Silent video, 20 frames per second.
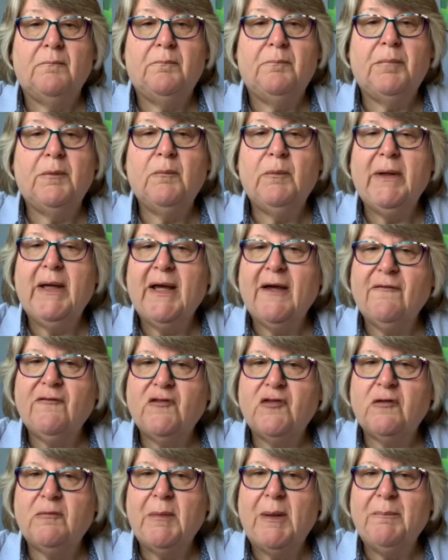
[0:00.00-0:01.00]
But we have
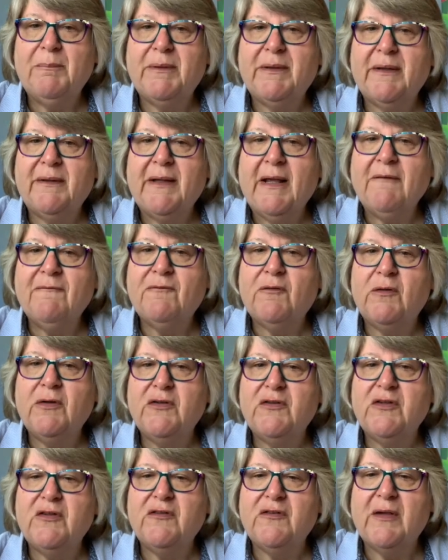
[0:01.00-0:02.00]
to remember that that
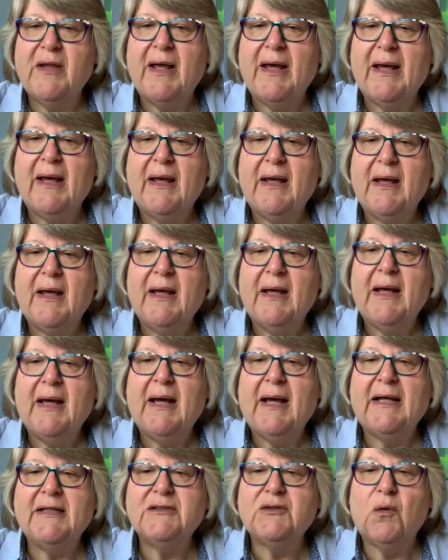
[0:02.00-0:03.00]
voice is there
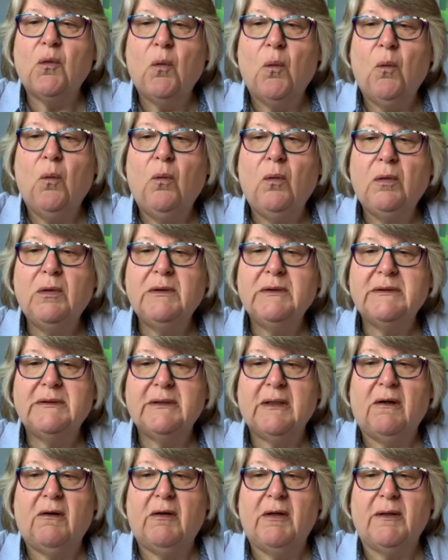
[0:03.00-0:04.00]
at all
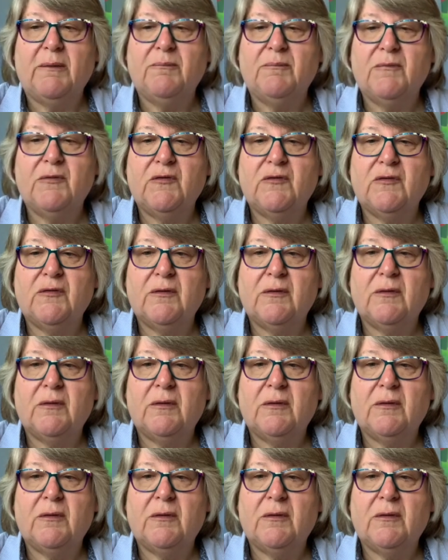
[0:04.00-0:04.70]
times.